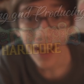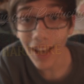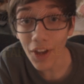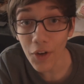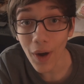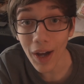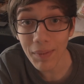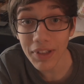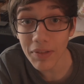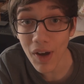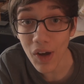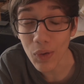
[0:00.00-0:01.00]
Hello, I'm
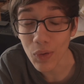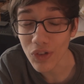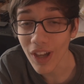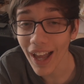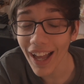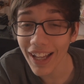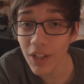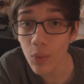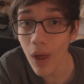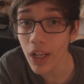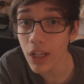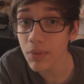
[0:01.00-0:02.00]
Simoz, and
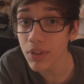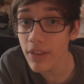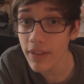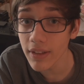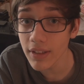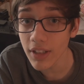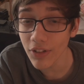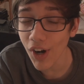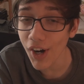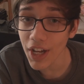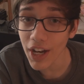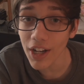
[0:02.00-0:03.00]
welcome to the
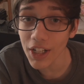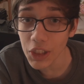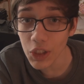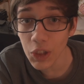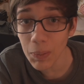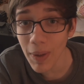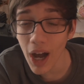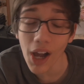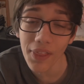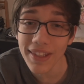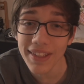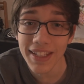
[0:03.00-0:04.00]
Terraria Hardcore
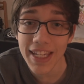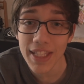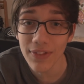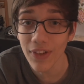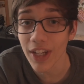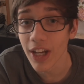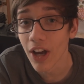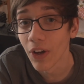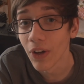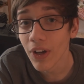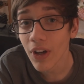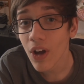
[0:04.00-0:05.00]
behind the scenes
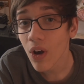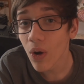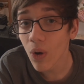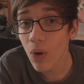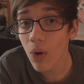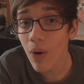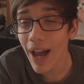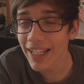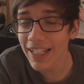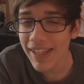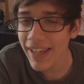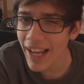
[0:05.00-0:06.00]
video, or
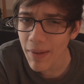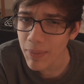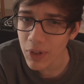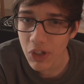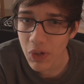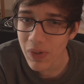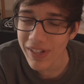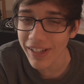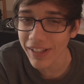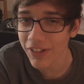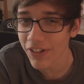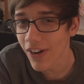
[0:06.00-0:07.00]
editing and
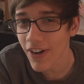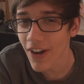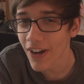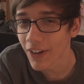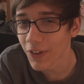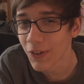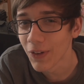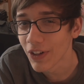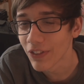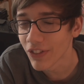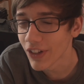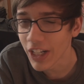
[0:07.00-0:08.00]
producing Terraria Hardcore. I
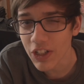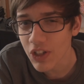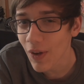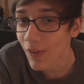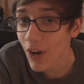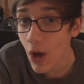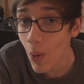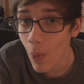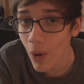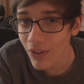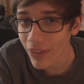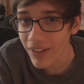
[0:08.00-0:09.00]
really don't know
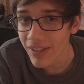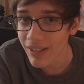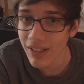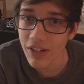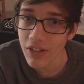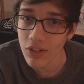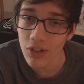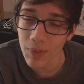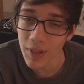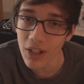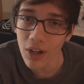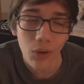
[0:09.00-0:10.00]
what this series should
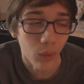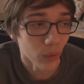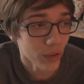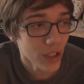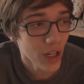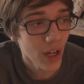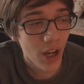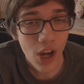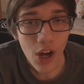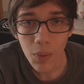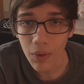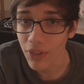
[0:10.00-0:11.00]
be called.
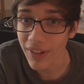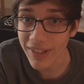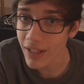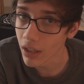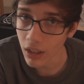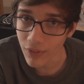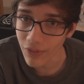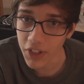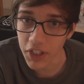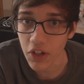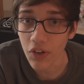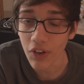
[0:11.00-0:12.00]
Well, this kind of
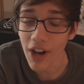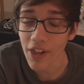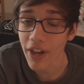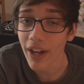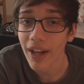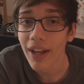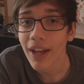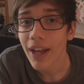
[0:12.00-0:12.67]
video, rather.